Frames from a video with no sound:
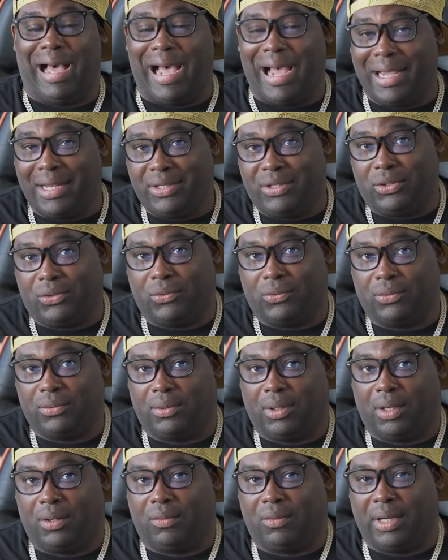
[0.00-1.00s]
I do,
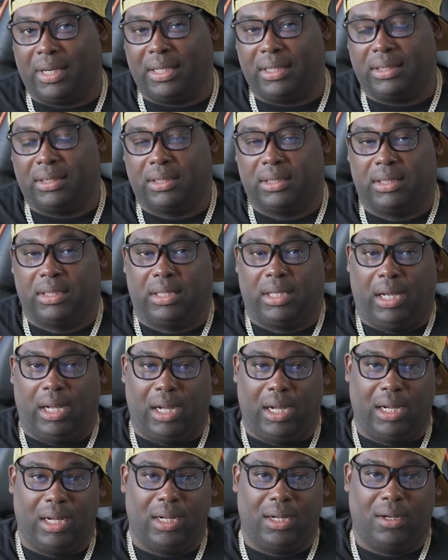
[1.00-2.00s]
all right?
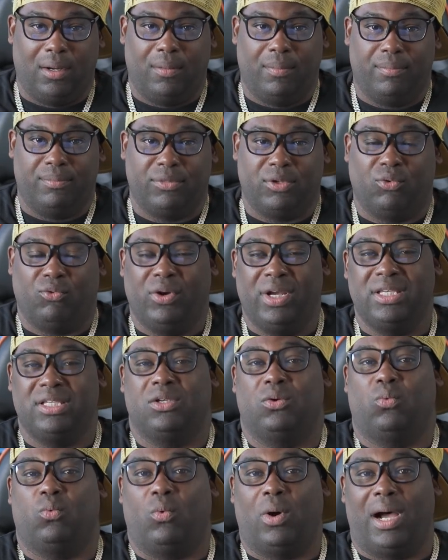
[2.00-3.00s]
The
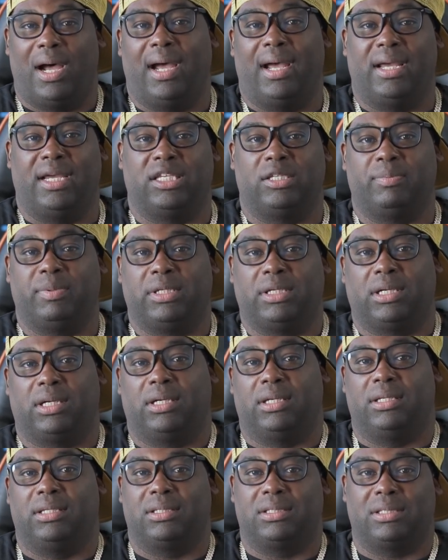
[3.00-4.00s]
reason why is
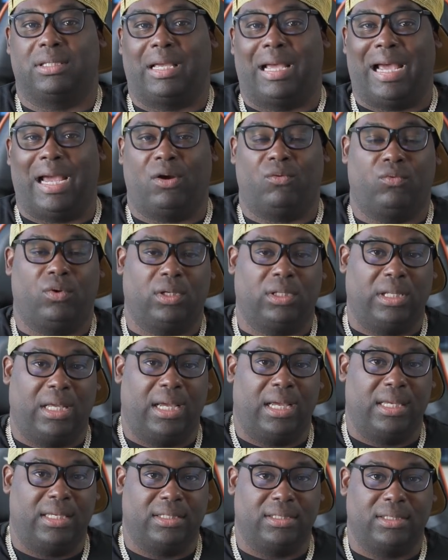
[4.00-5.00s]
because I
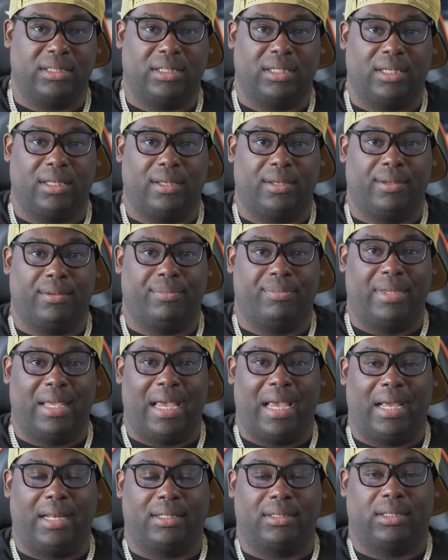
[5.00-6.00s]
realize
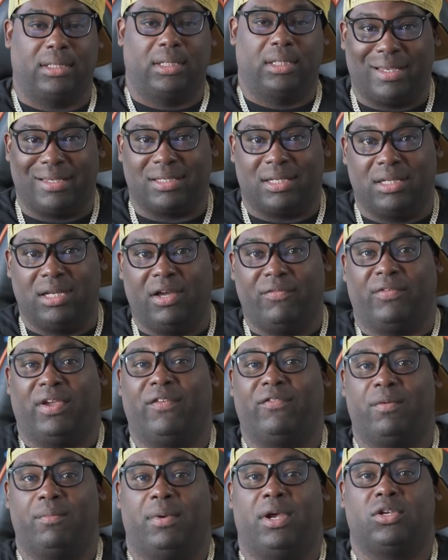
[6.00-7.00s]
that there's enough
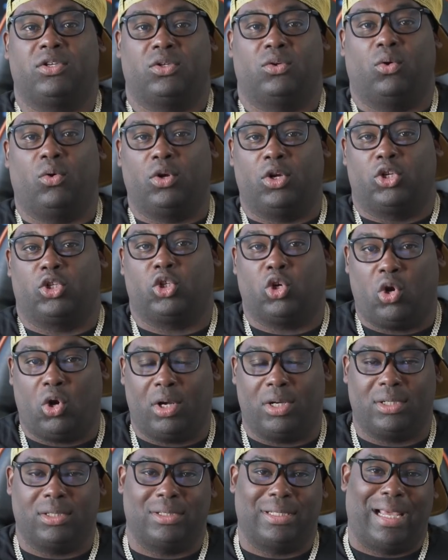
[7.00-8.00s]
information on the
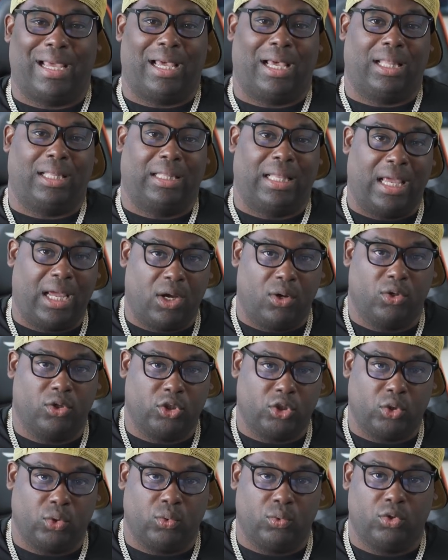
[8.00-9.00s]
chart that
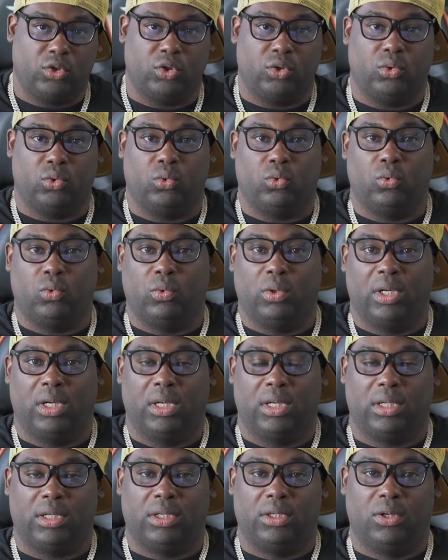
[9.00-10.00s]
allows you to,
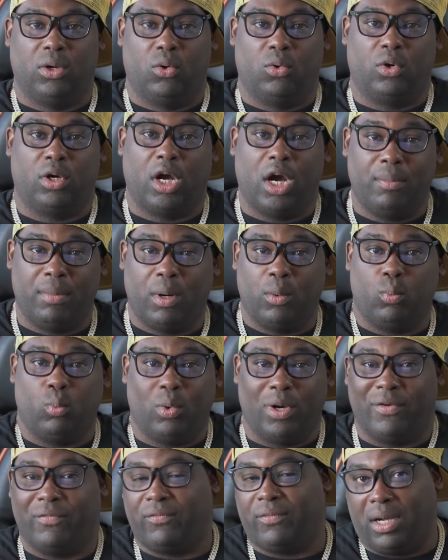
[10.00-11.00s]
come up
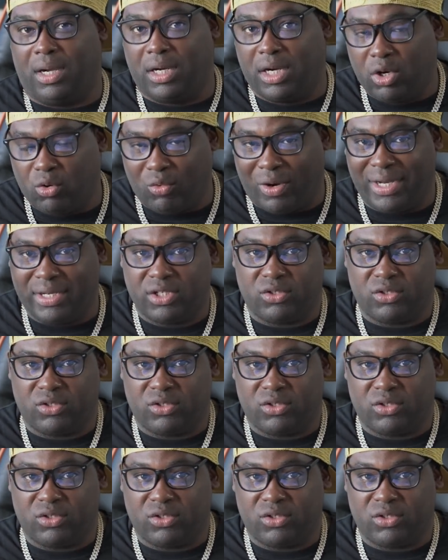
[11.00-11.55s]
with a great